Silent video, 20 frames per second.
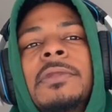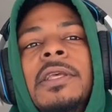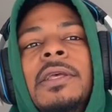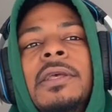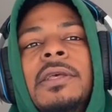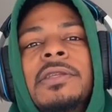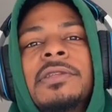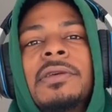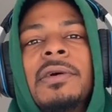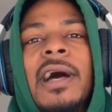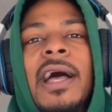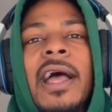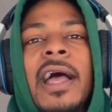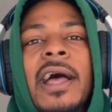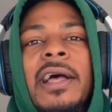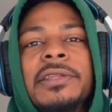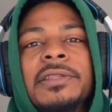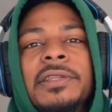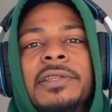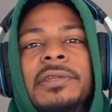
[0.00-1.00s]
So I
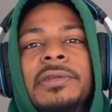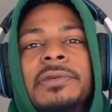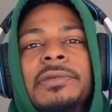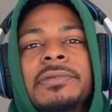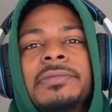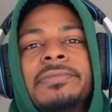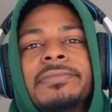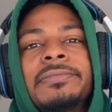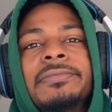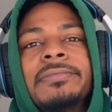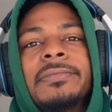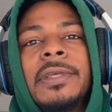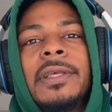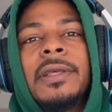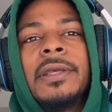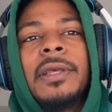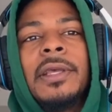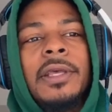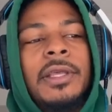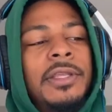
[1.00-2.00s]
ask you,
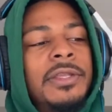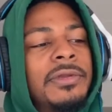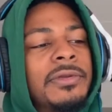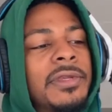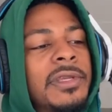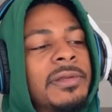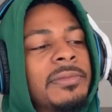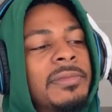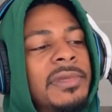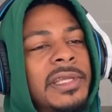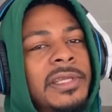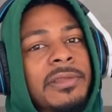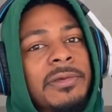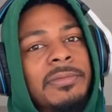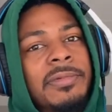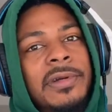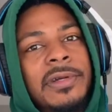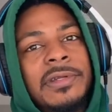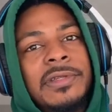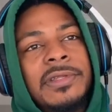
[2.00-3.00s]
you can be the
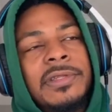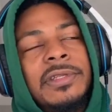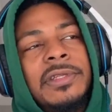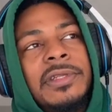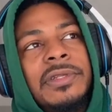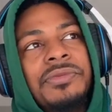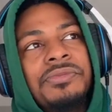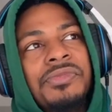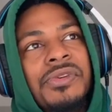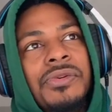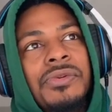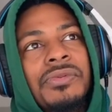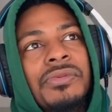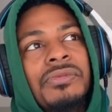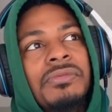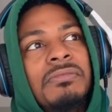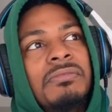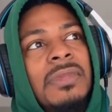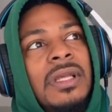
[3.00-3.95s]
person who